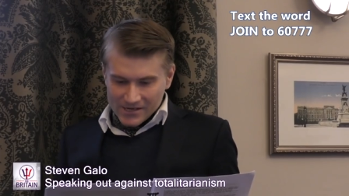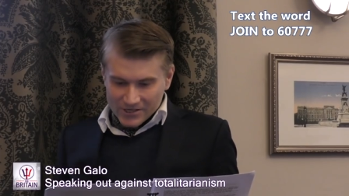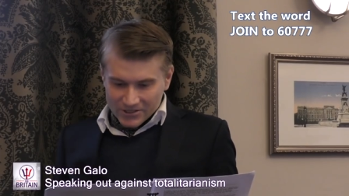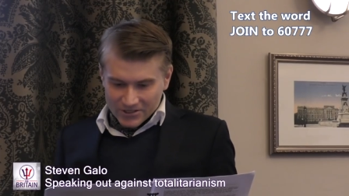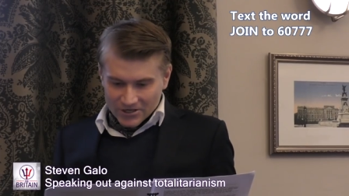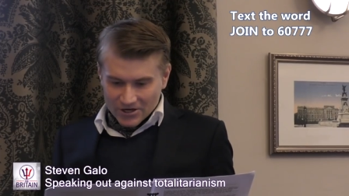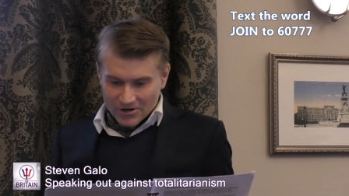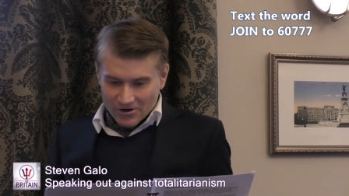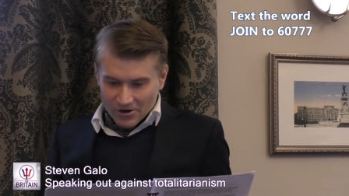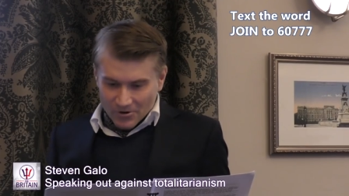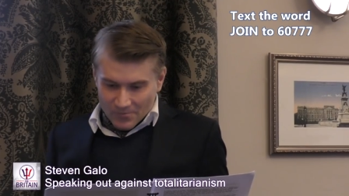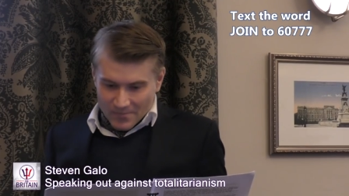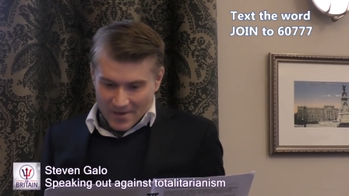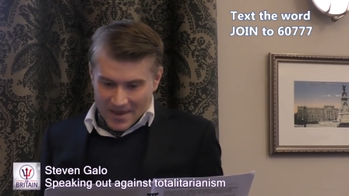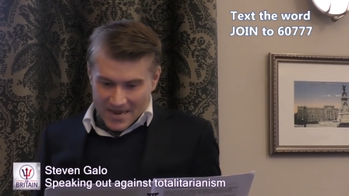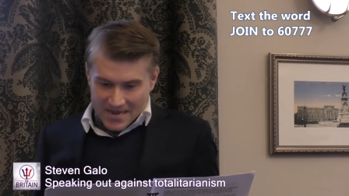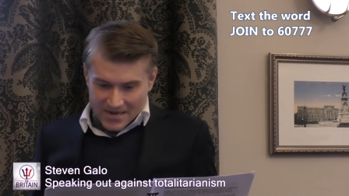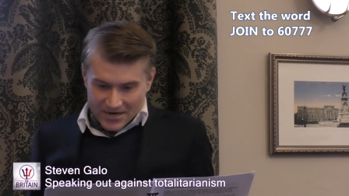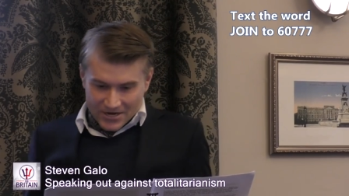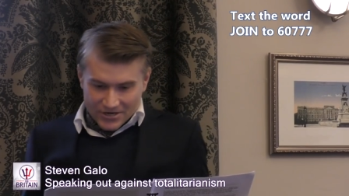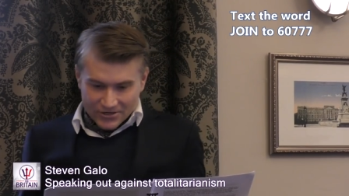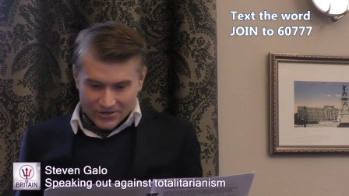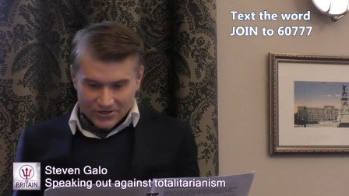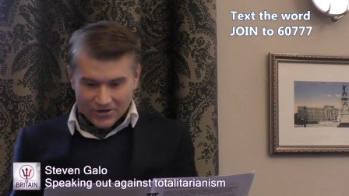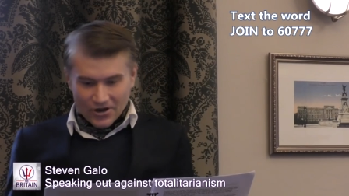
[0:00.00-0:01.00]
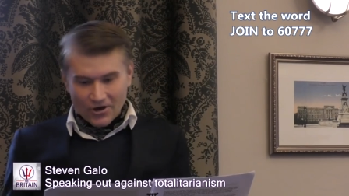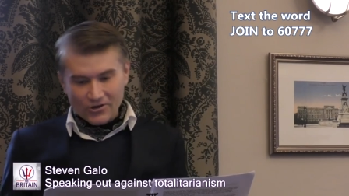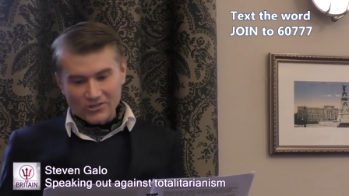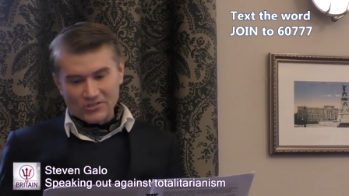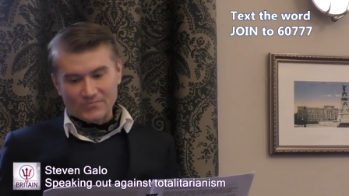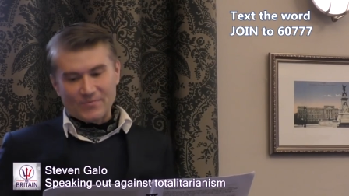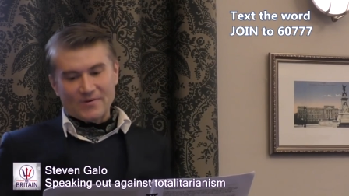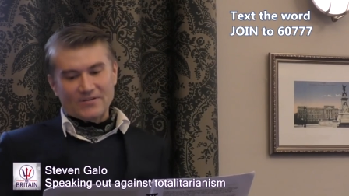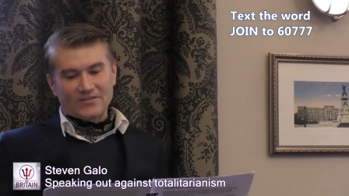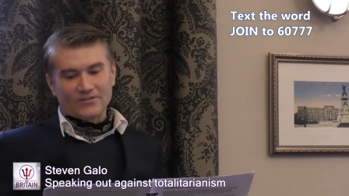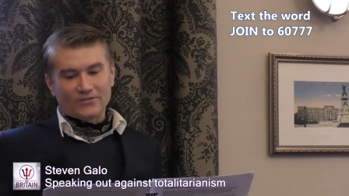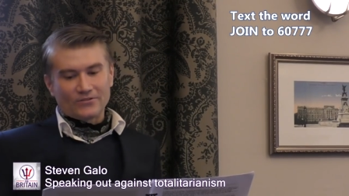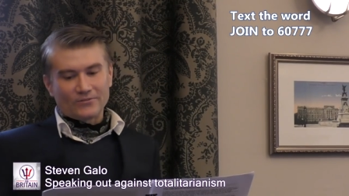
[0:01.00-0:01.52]
She did not make it into
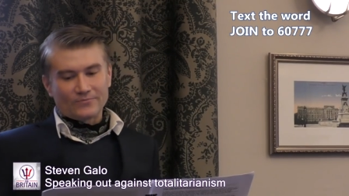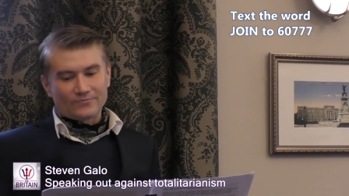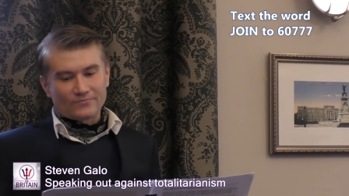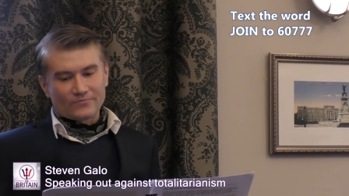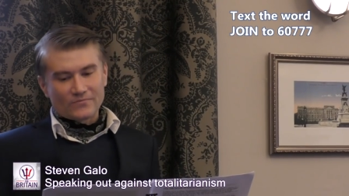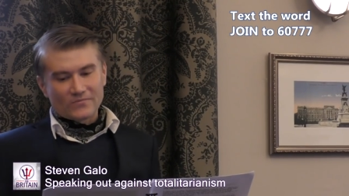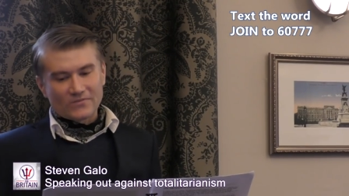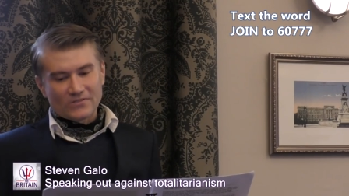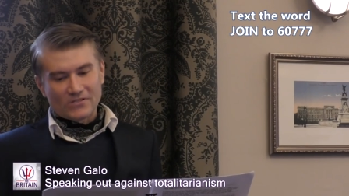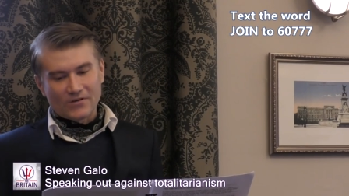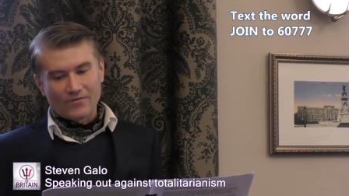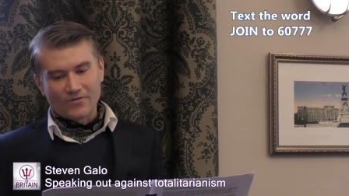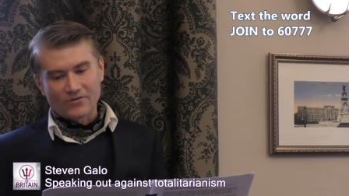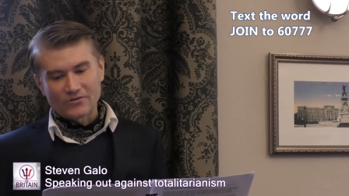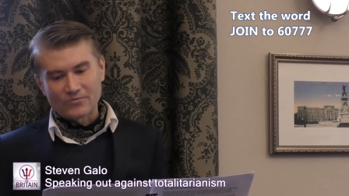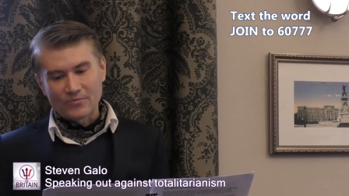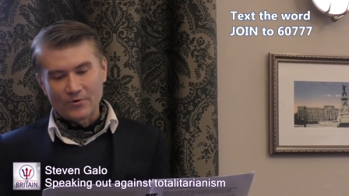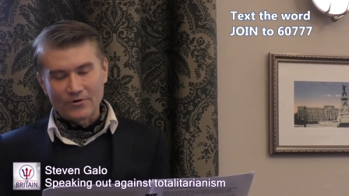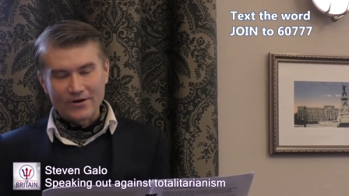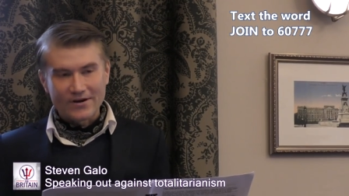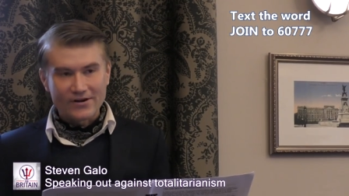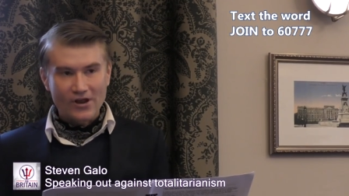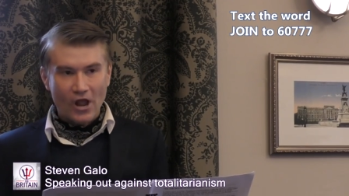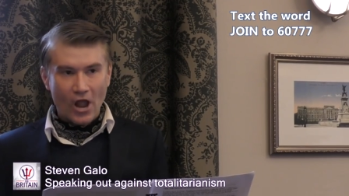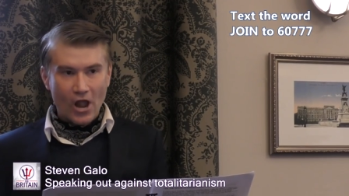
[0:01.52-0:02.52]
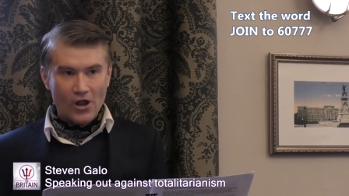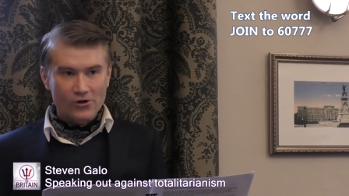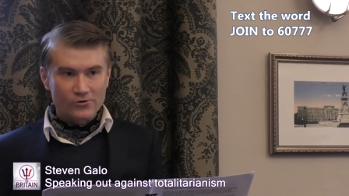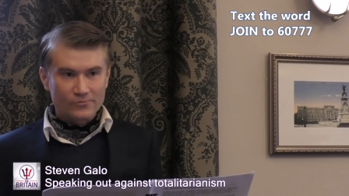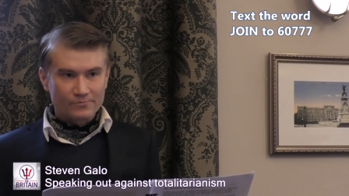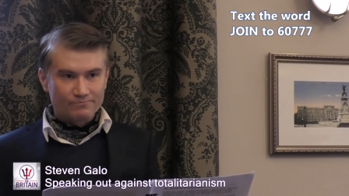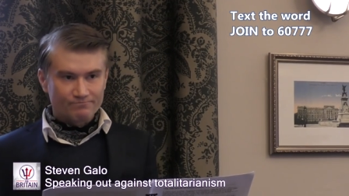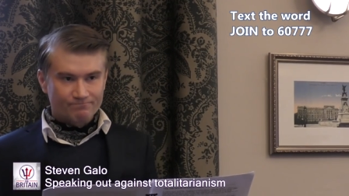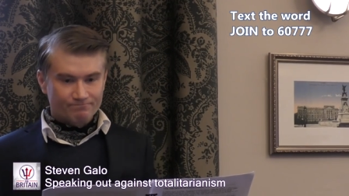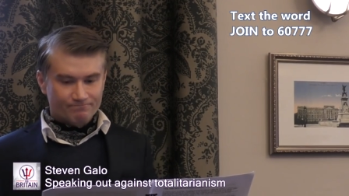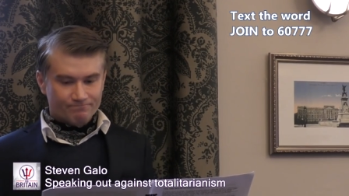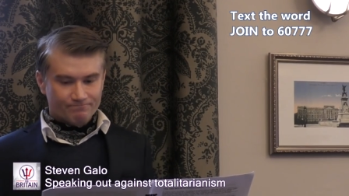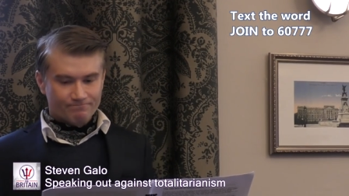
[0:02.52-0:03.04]
hospital, so I was born at
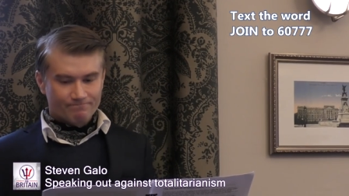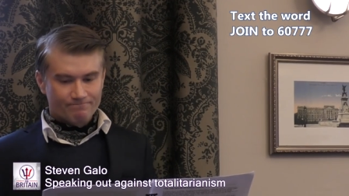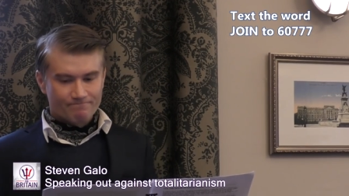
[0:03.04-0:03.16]
home.